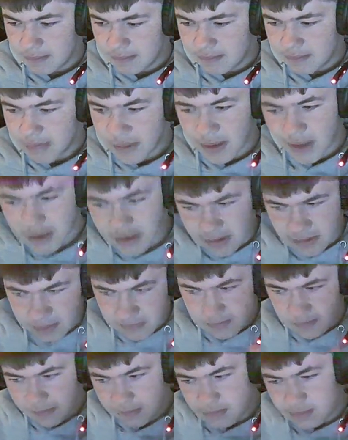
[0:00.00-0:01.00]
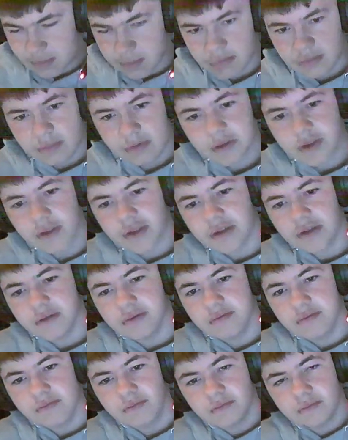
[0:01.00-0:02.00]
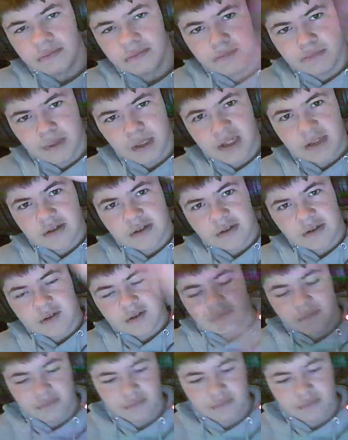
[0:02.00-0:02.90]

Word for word: But, yeah. So. Bye, guys.